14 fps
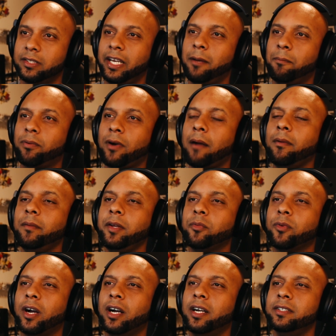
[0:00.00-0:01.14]
It probably
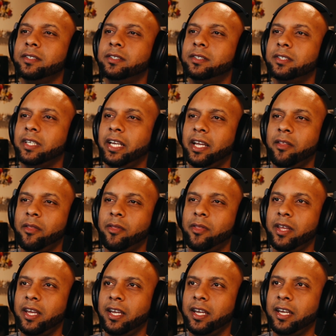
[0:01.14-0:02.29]
runs in
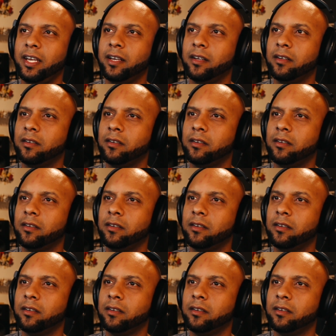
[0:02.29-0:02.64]
the